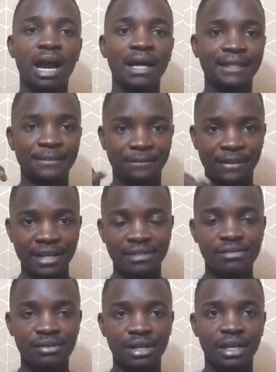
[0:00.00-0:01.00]
and the
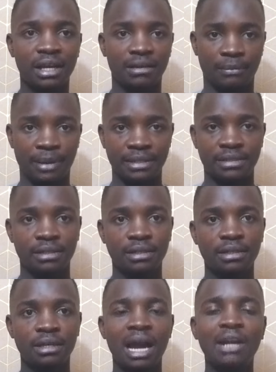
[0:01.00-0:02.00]
first reading has passed.
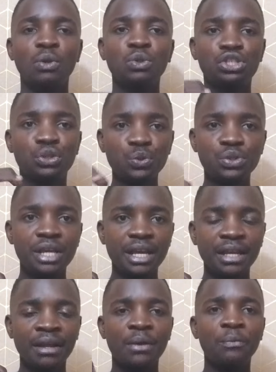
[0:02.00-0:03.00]
And on
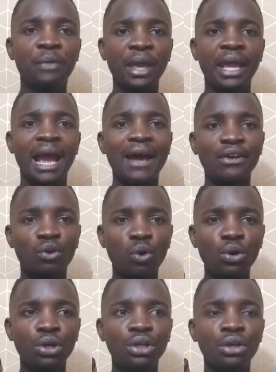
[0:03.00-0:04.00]
Tuesday, they are
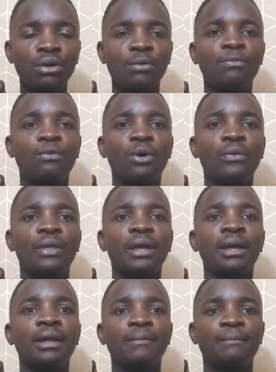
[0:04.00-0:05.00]
going for
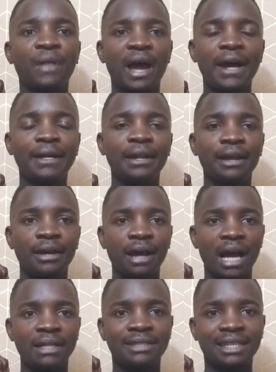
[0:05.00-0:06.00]
the third
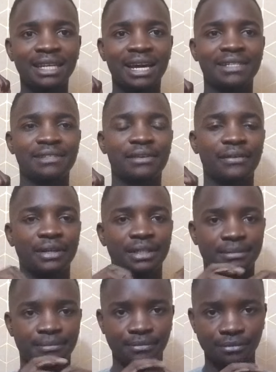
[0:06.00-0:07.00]
and the last reading.